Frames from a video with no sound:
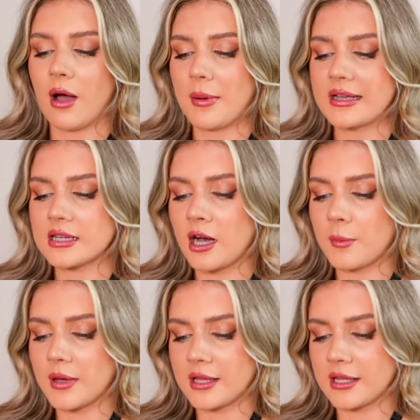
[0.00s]
I picked it
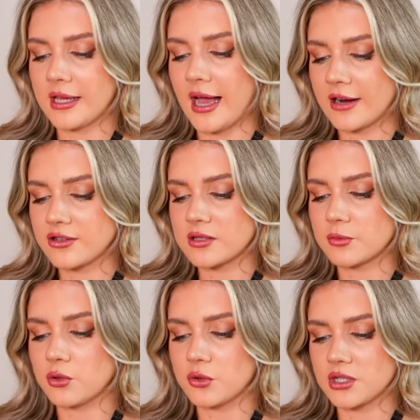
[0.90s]
up in the extra
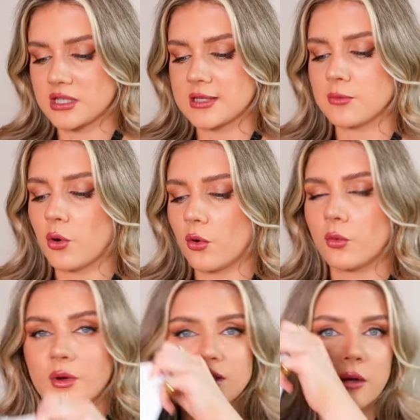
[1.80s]
small to
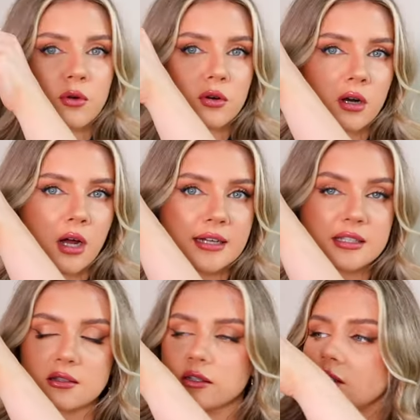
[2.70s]
small, which I'm not gonna lie,
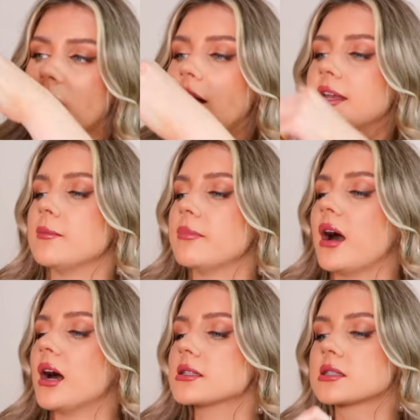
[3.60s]
does look tiny,
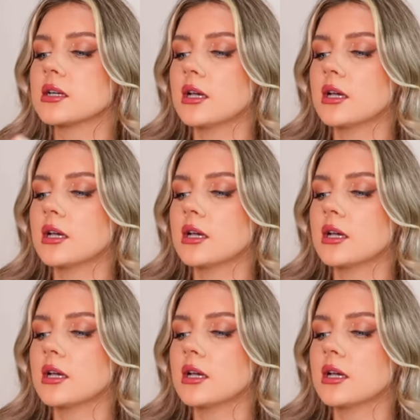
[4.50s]
but